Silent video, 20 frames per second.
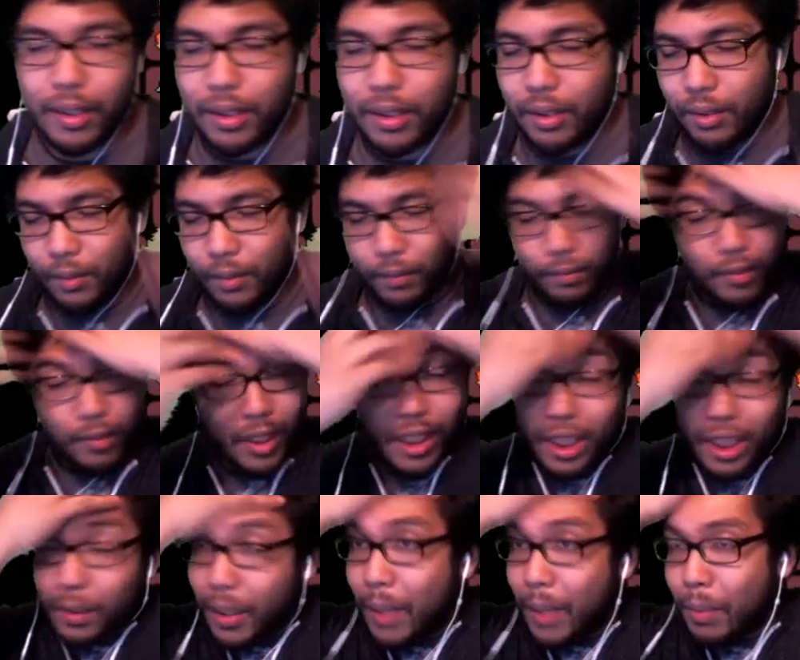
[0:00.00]
so let's
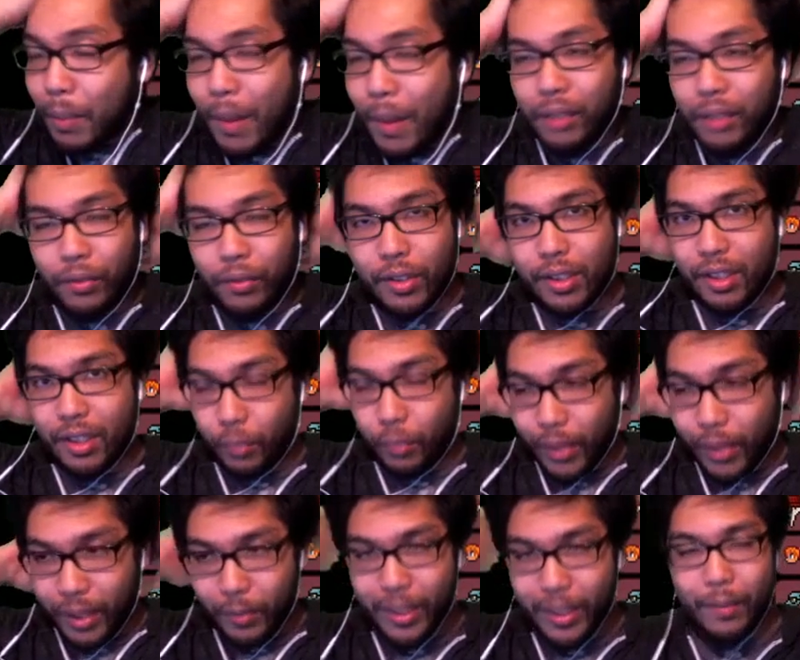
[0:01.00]
just keep preparing for stuff.
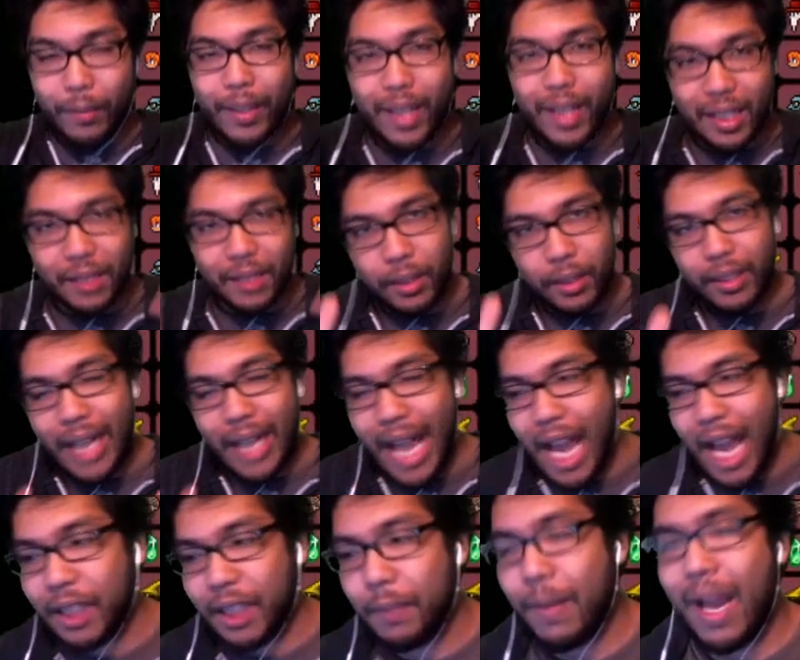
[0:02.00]
We, we, we got some good
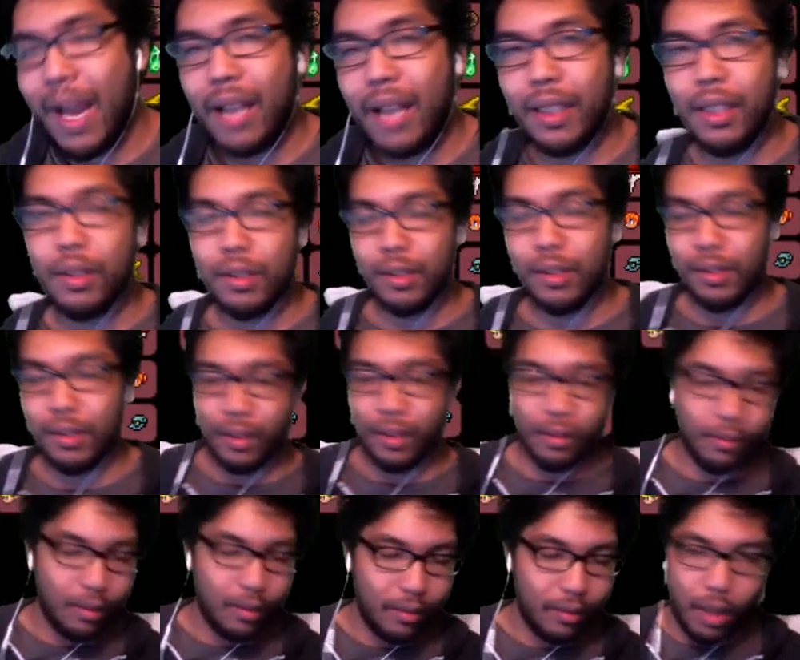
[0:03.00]
action packed here, you
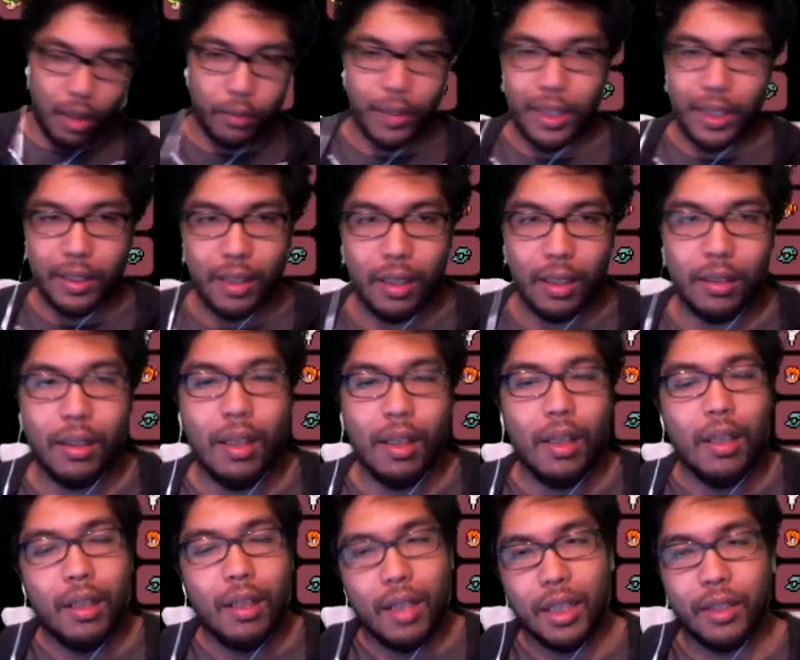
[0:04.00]
know, already done.
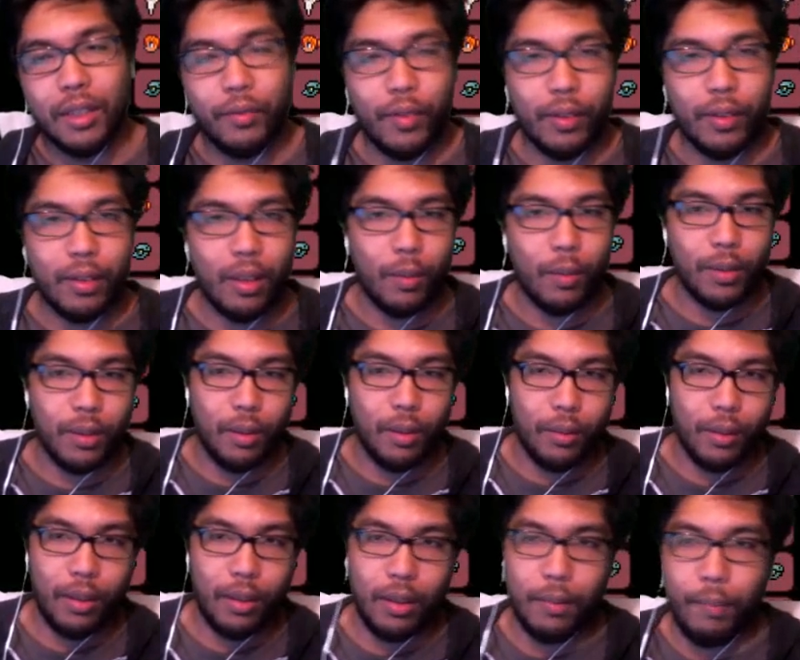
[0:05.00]
Let's figure out what's
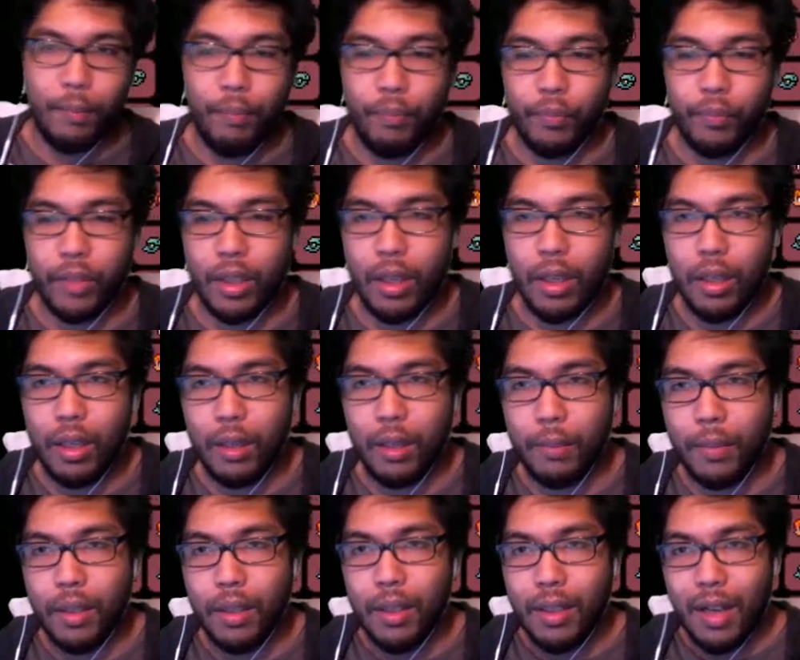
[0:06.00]
going on.
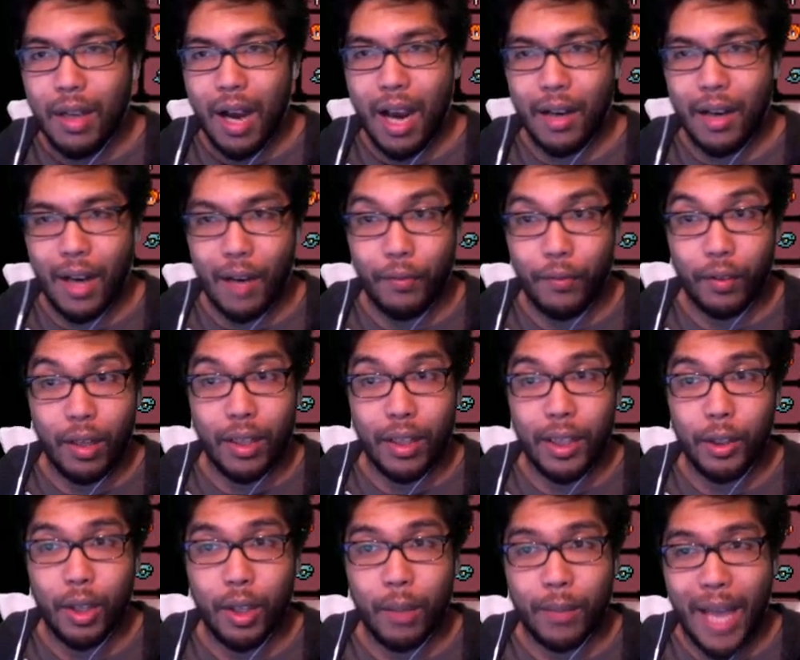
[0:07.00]
Um, I, I forgot
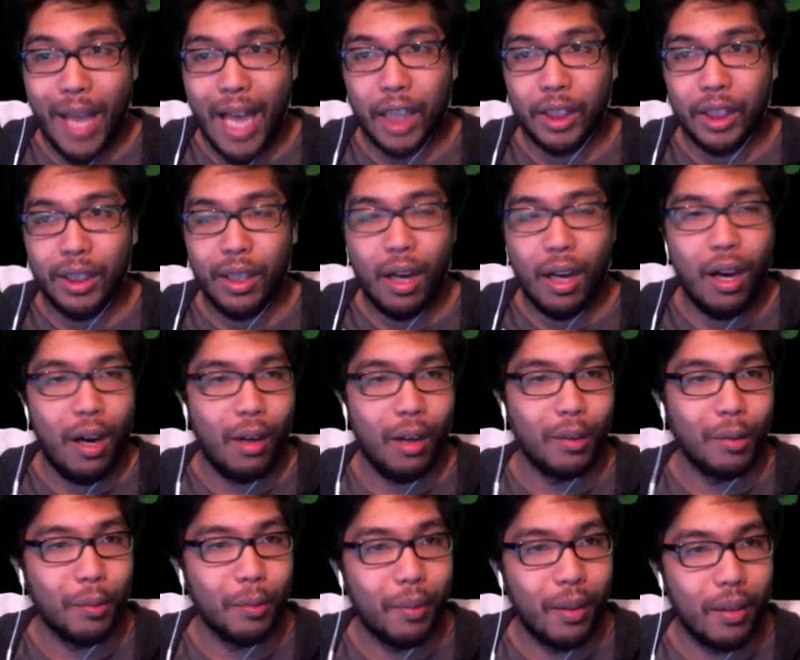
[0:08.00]
he dropped actually
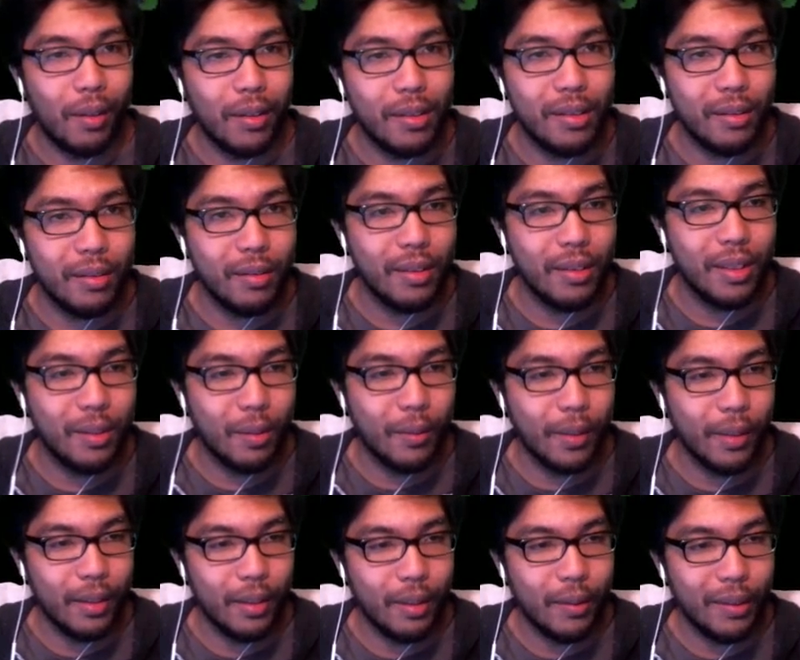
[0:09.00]
Hollow bars. so let's see what we
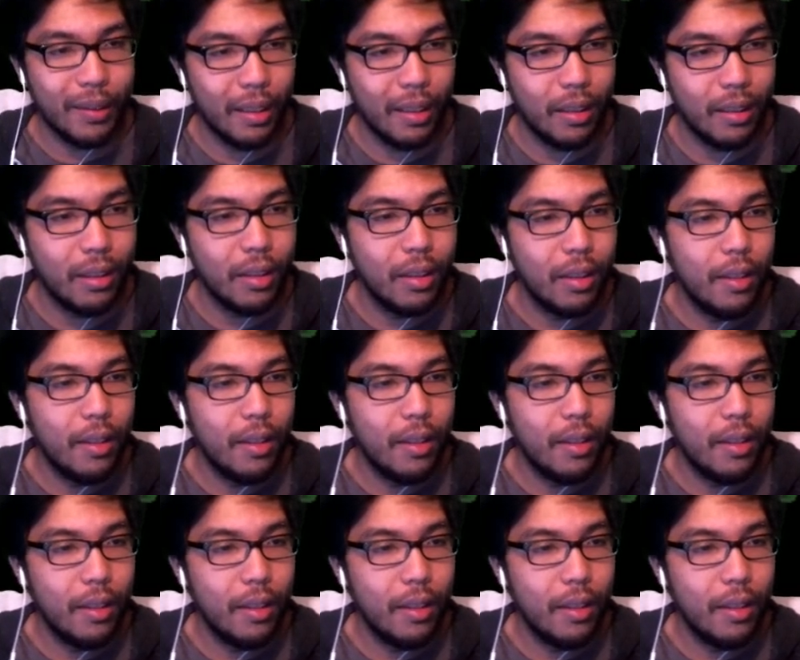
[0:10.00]
can do with that.